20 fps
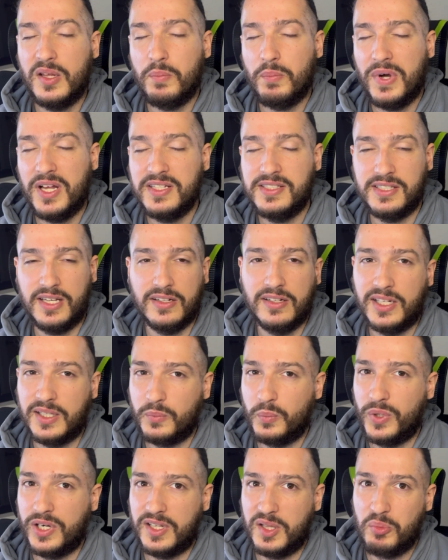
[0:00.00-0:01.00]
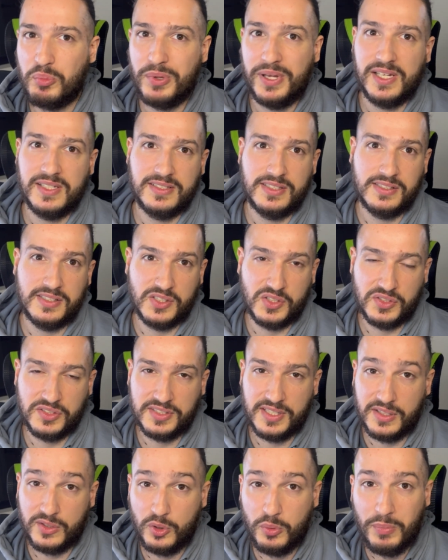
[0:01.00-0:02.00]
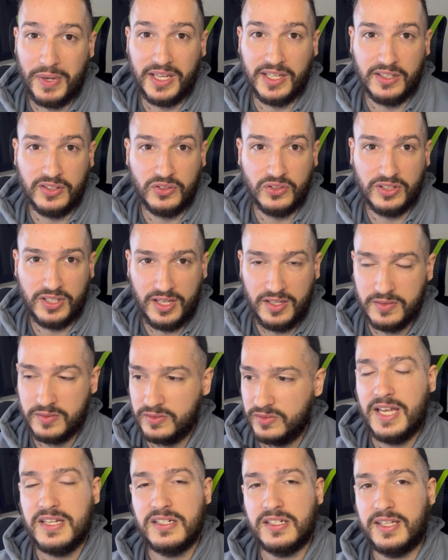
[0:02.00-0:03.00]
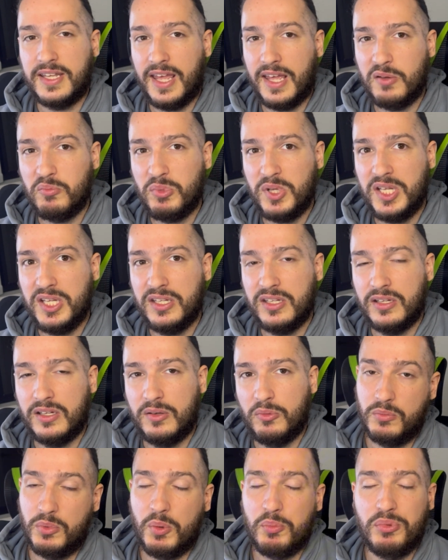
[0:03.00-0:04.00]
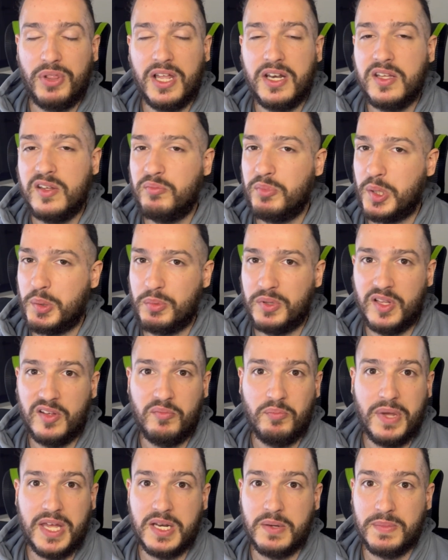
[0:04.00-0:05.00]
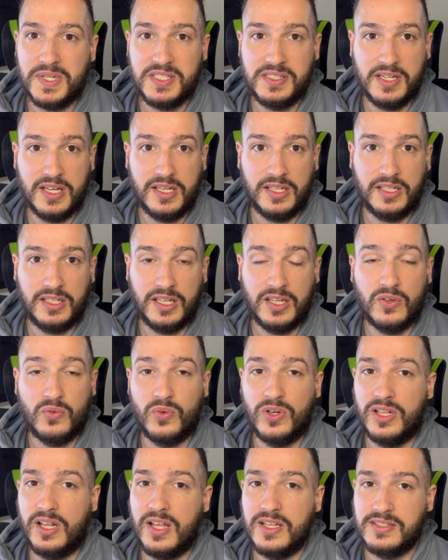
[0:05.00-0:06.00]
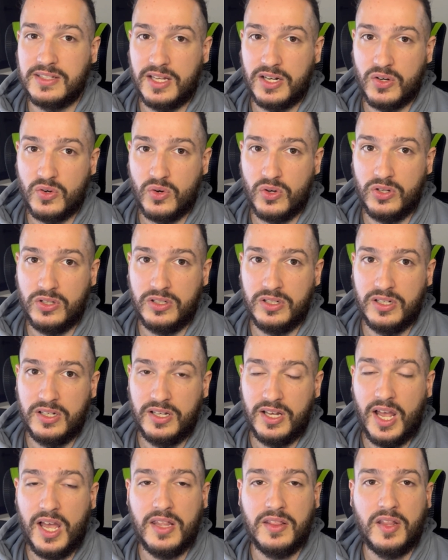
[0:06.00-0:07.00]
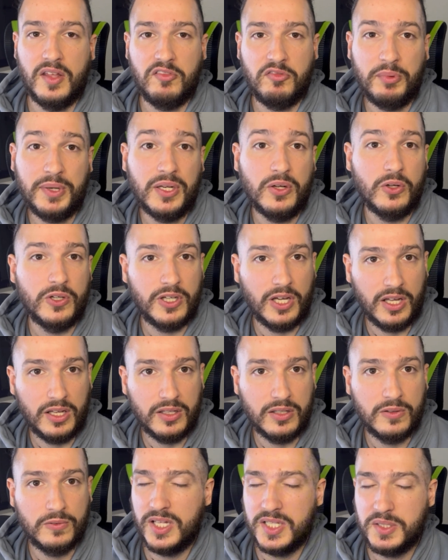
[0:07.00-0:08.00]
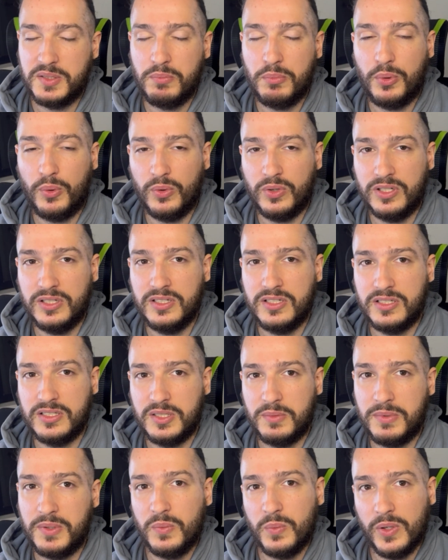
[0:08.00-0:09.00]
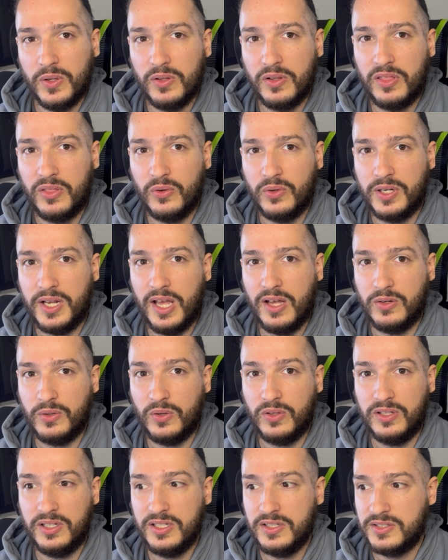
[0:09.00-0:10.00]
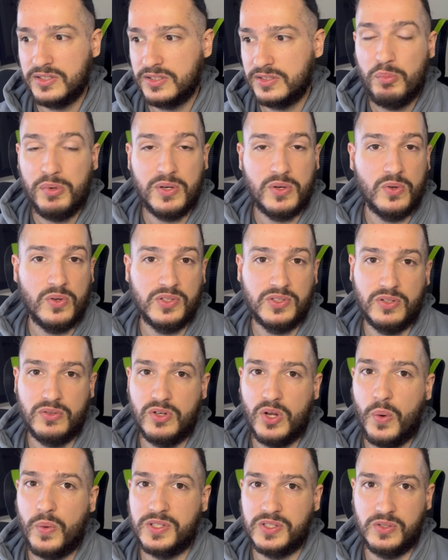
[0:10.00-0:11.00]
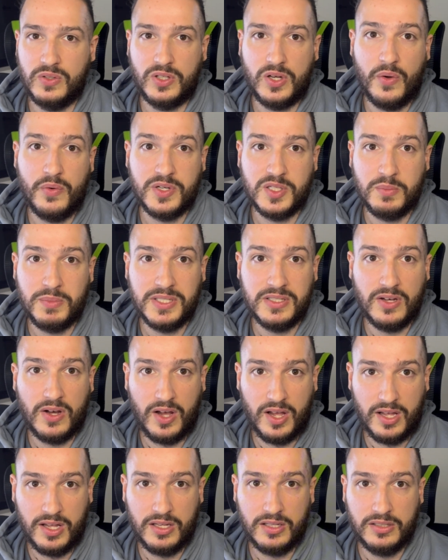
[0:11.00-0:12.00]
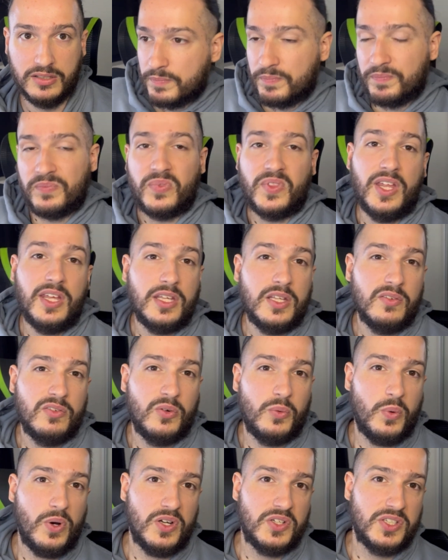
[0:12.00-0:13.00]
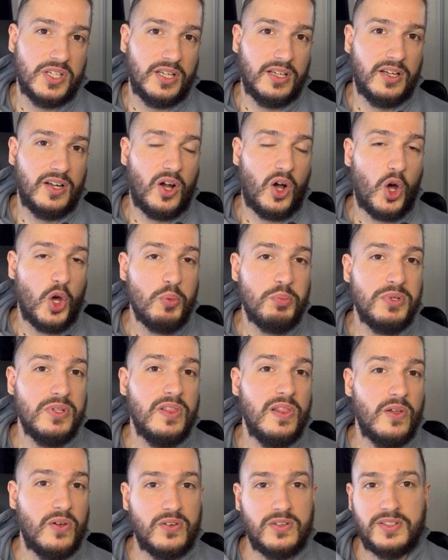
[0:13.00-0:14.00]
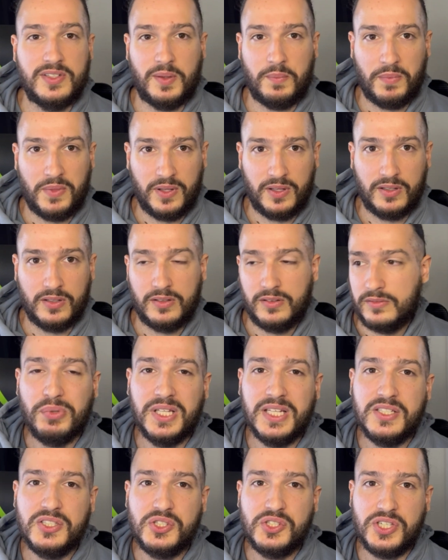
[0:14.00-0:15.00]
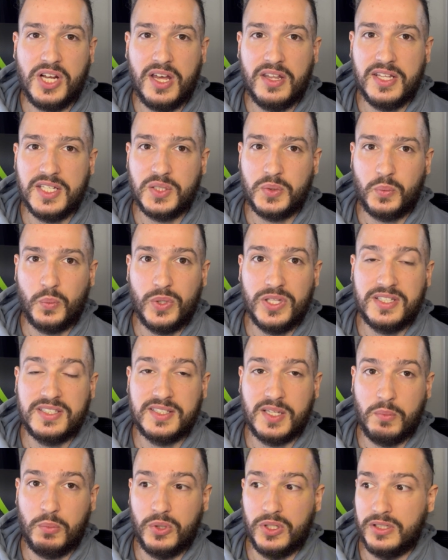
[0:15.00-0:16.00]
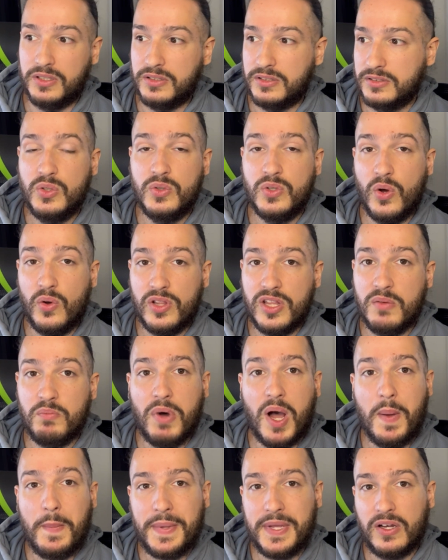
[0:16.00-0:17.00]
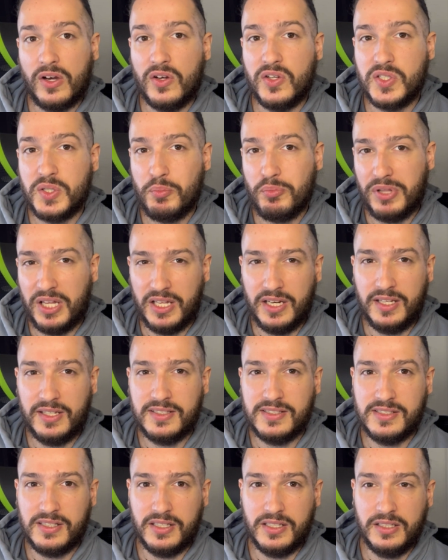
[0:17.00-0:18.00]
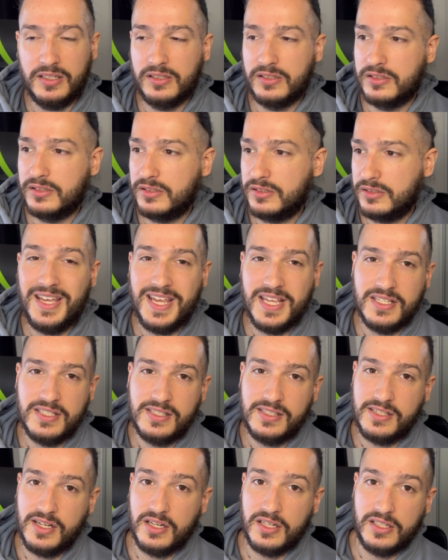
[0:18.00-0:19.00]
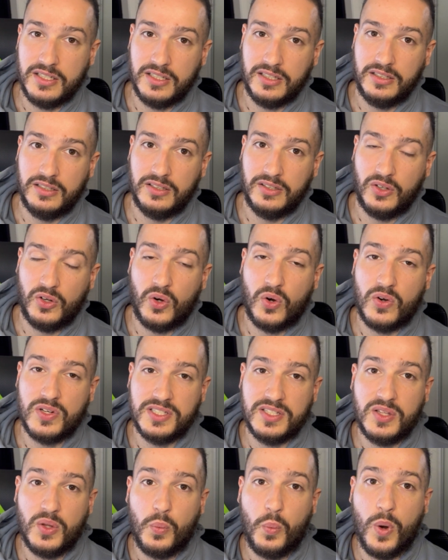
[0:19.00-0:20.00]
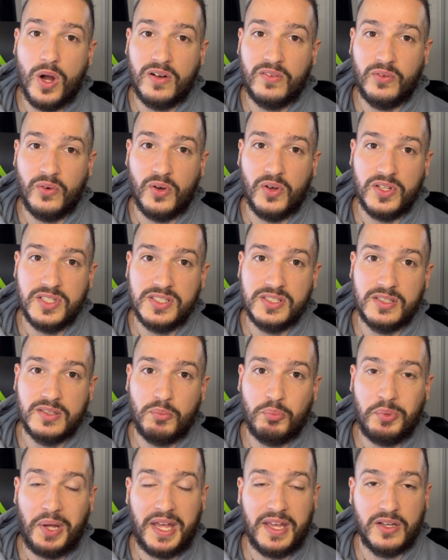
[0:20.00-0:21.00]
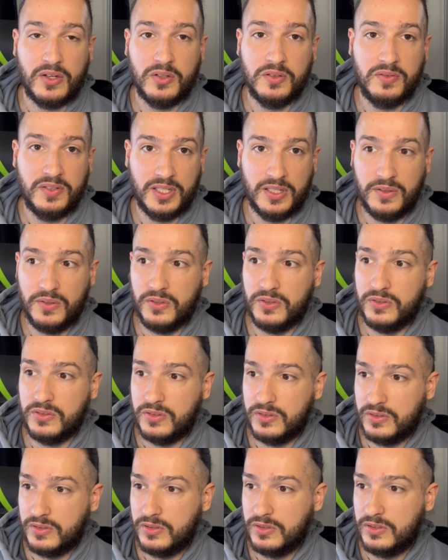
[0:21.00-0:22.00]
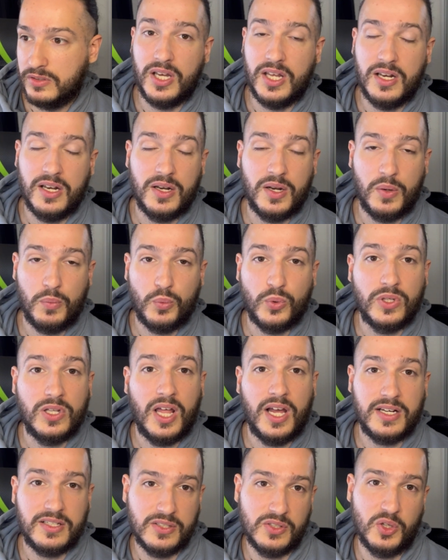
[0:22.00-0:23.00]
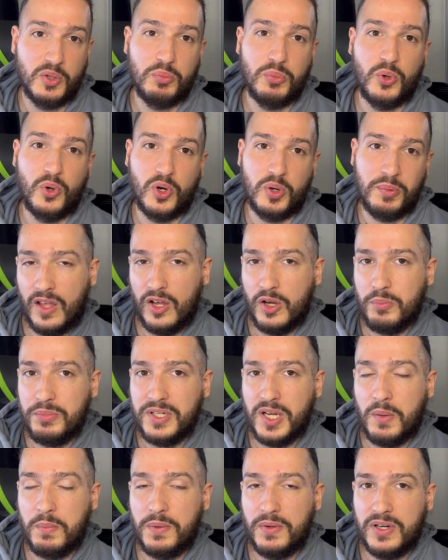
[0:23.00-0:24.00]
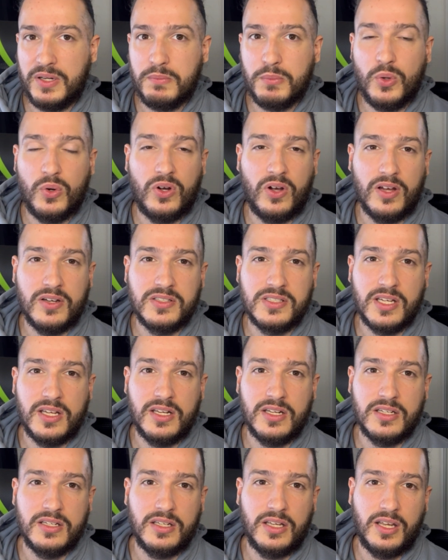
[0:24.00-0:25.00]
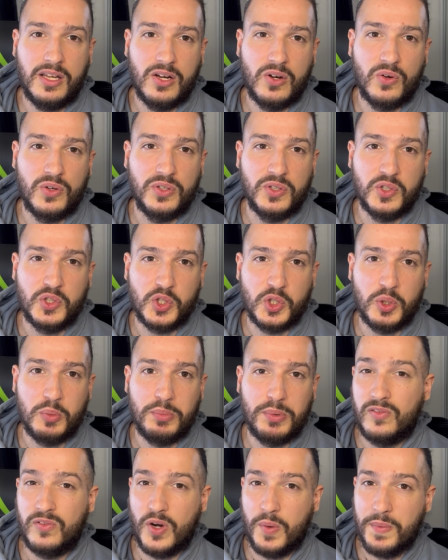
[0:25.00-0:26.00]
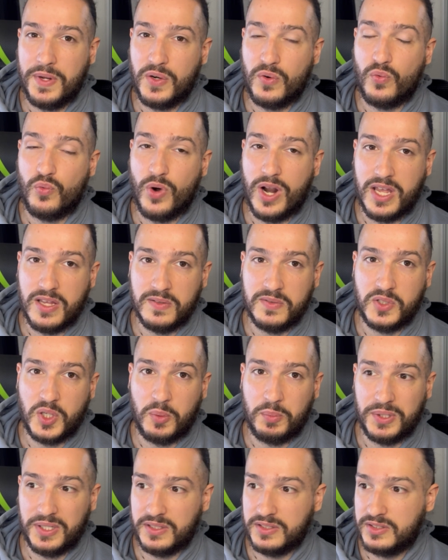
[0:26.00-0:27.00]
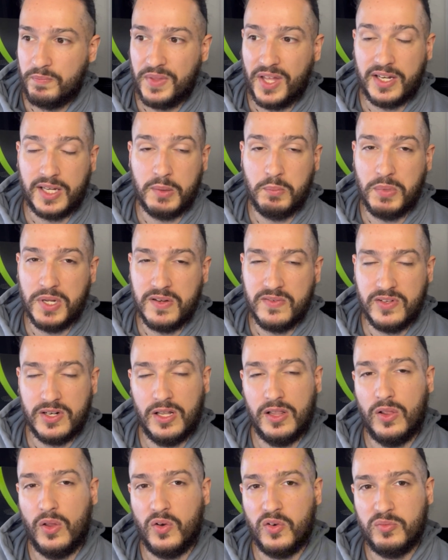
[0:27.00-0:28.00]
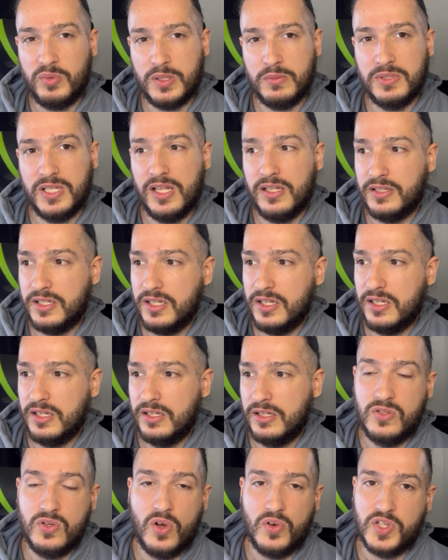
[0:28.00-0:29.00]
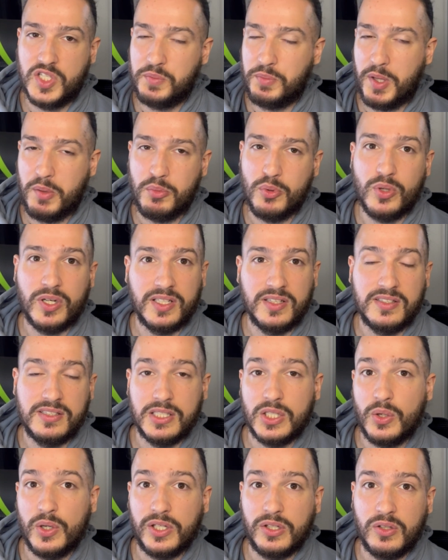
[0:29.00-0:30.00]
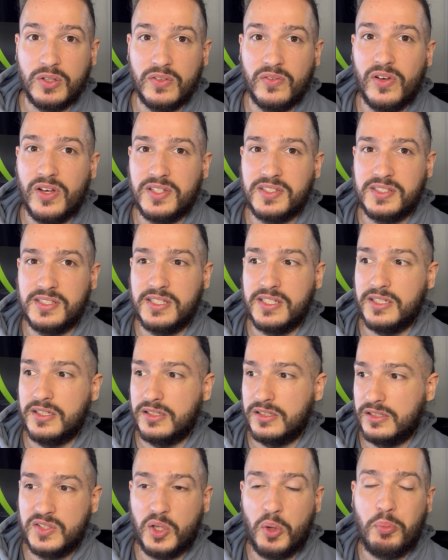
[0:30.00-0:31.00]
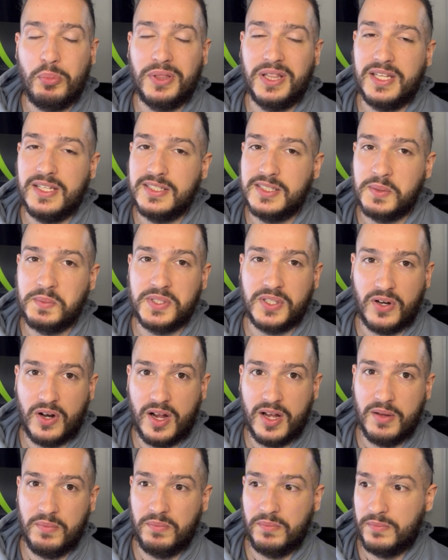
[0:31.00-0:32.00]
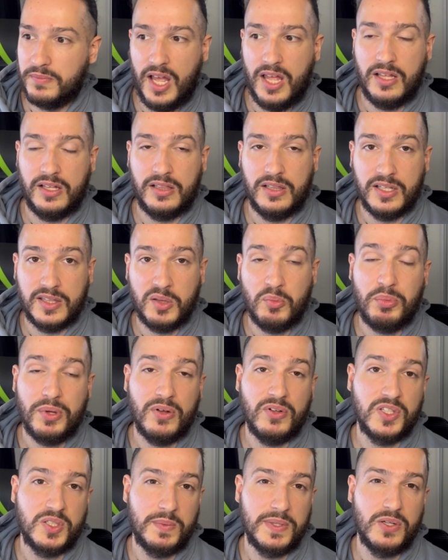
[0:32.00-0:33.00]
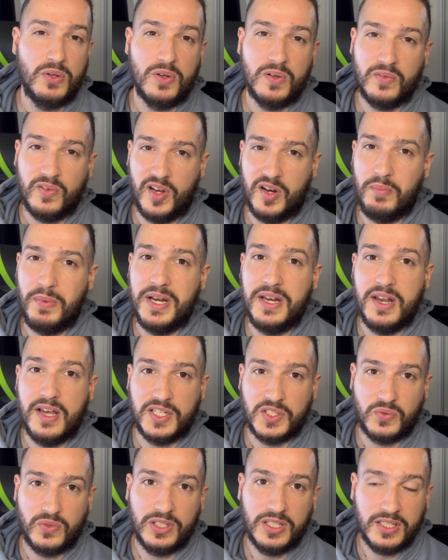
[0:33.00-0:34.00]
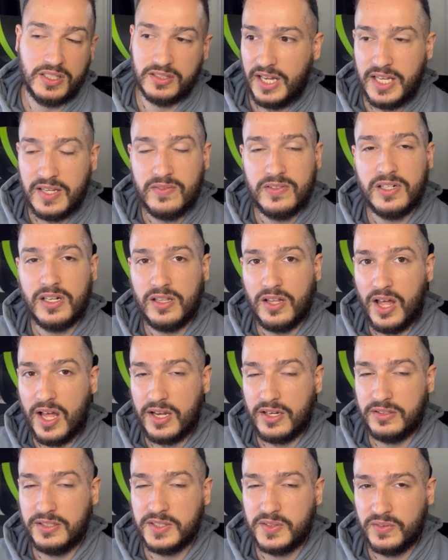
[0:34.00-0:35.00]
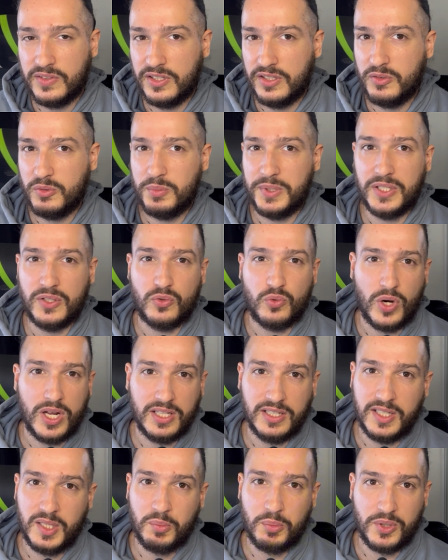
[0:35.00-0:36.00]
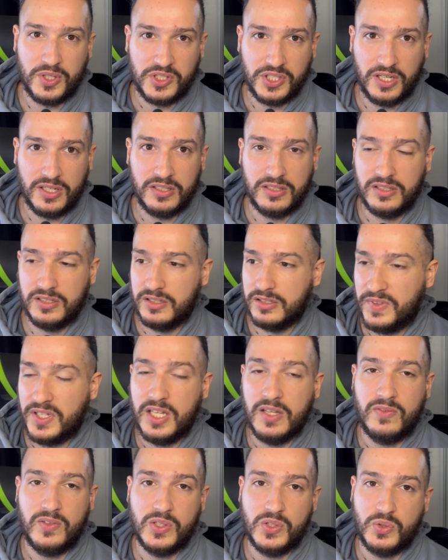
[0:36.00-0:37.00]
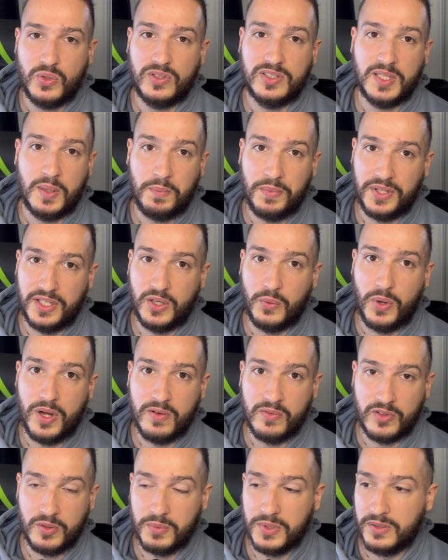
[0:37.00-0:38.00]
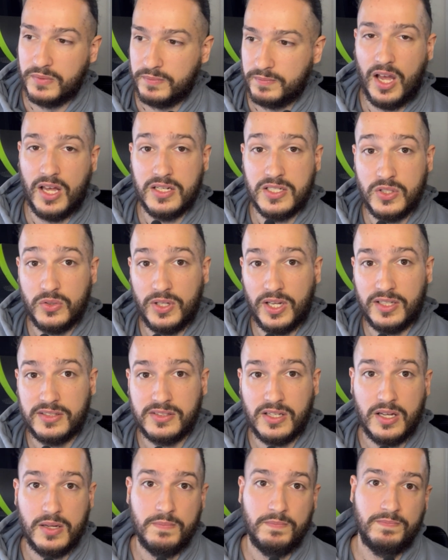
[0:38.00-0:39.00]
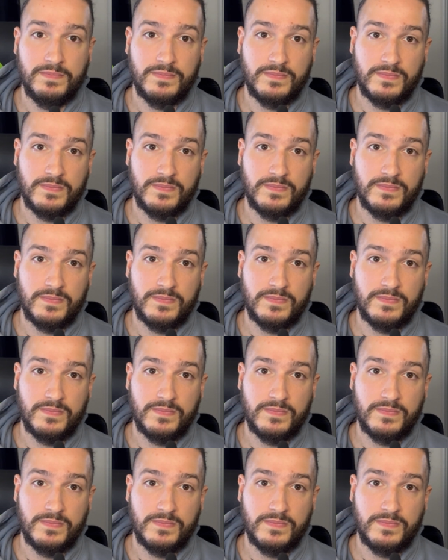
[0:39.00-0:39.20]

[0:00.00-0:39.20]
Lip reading: it might sound like one of the biggest decisions that you'll make in your life, and it can be, but plenty of people have made a mistake and realized later on and they've been okay. It's important to be well thought out on this, but also know it's not going to be dire. Thank you for watching. Hope you learned something. Please share this with someone you know that might be contemplating studying, is studying, or is in the workforce paying off their loan, and would like to know more. I'll be uploading more content here on YouTube from an array of topics that can benefit a lot of people out there, not just people considering university. So please subscribe and click the bell to be notified of my next release. Even a like on this video would be greatly appreciated if you took something away from it. Until next time,